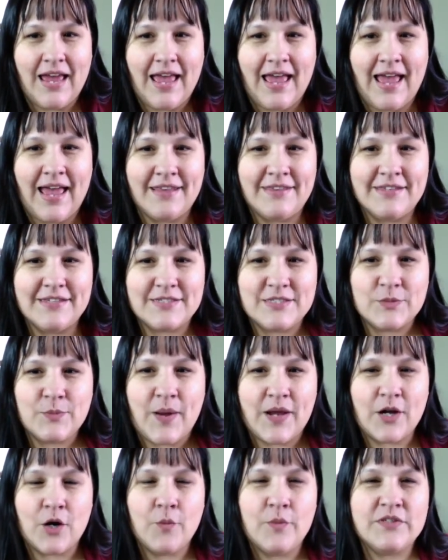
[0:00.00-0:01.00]
And this
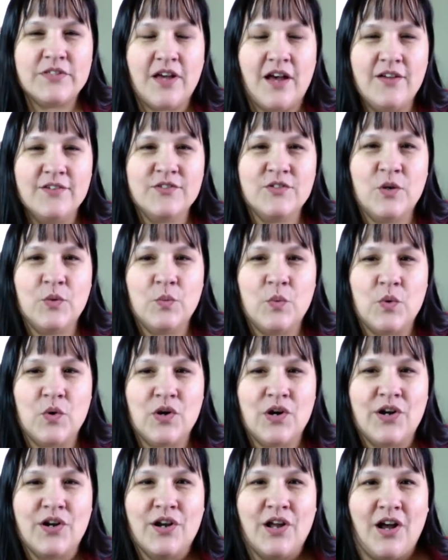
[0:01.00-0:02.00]
sweater was also
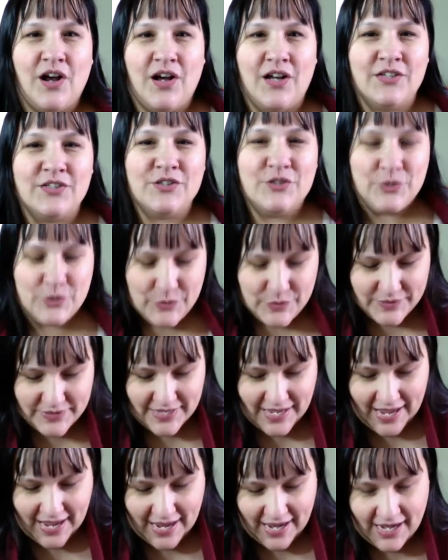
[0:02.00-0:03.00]
worn on
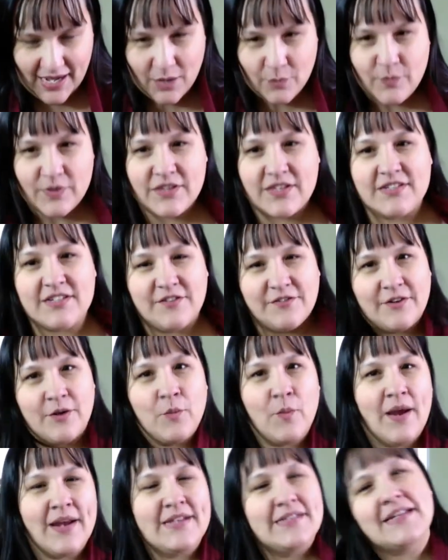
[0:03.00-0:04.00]
Tuesday with a
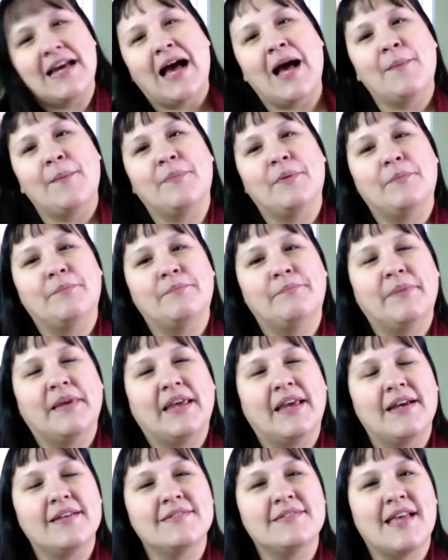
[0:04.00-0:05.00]
different white top,
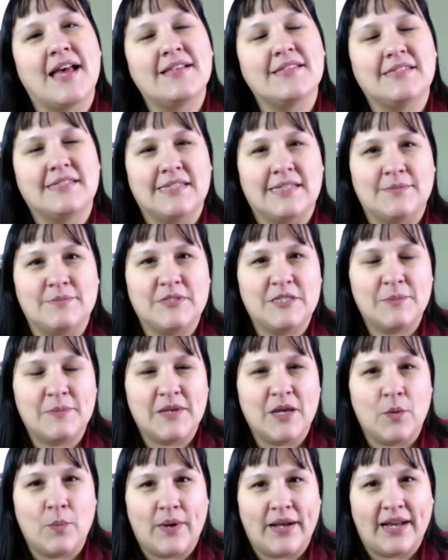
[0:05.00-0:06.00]
because that seems to be
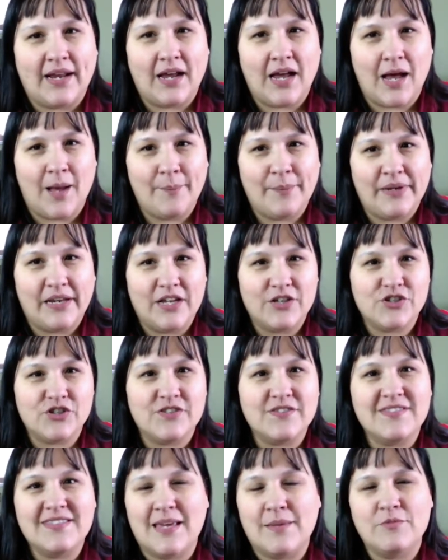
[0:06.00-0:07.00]
a winning combination.
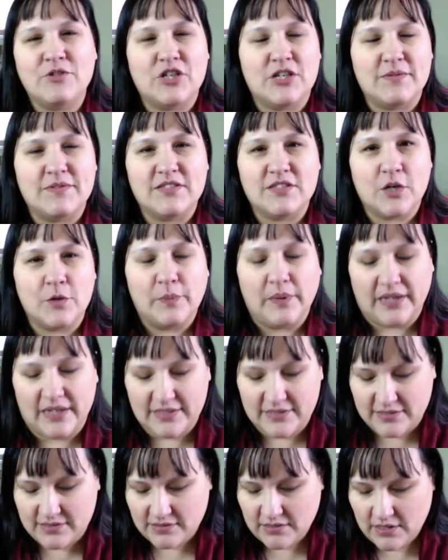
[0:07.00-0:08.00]
Same jeans though,
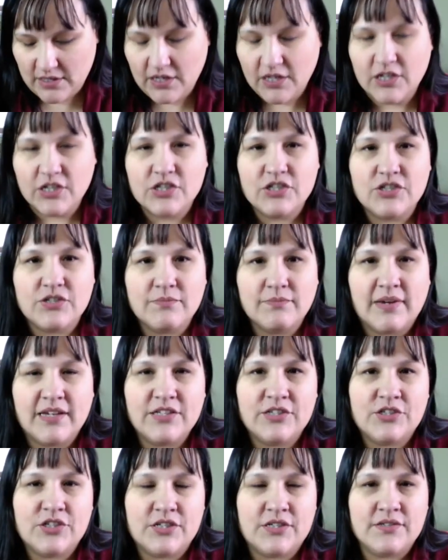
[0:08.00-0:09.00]
because
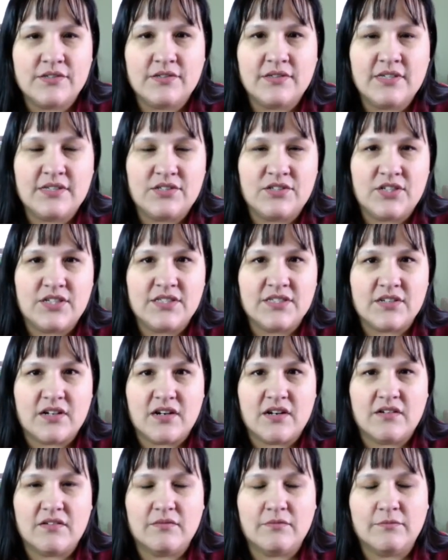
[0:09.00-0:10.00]
these jeans
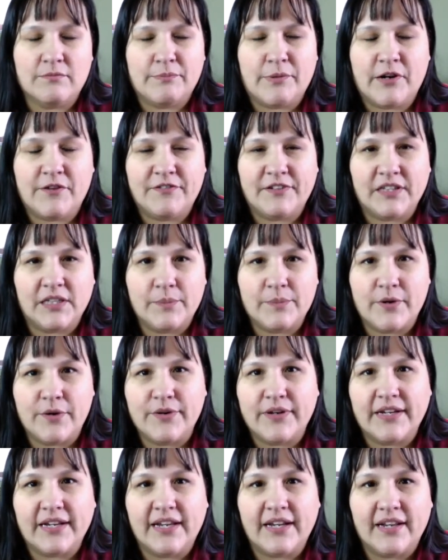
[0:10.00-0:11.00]
are perfectly
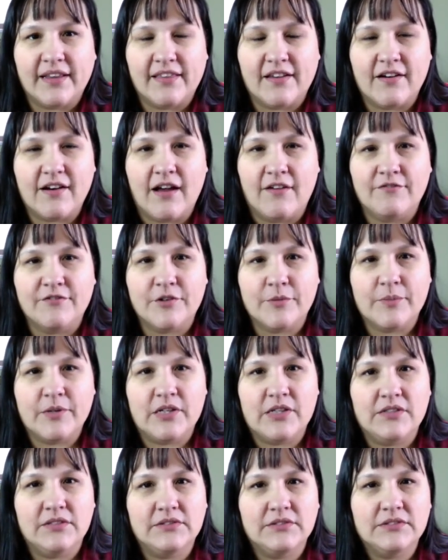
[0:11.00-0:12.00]
broken in and they're
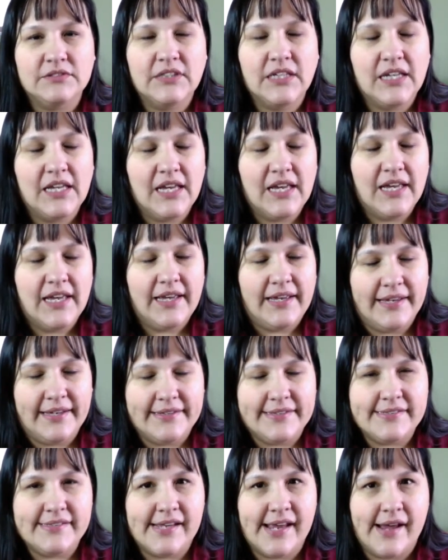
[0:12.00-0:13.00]
comfortable.
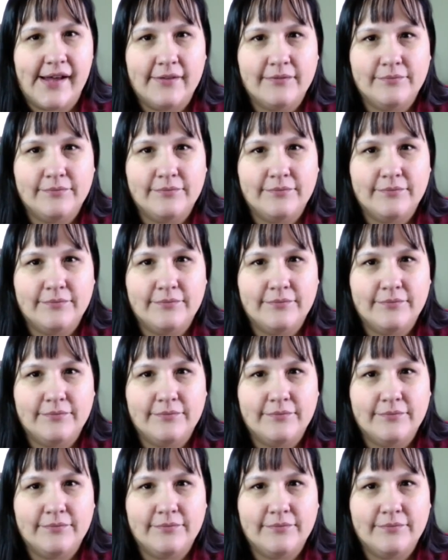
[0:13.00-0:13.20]
And yeah.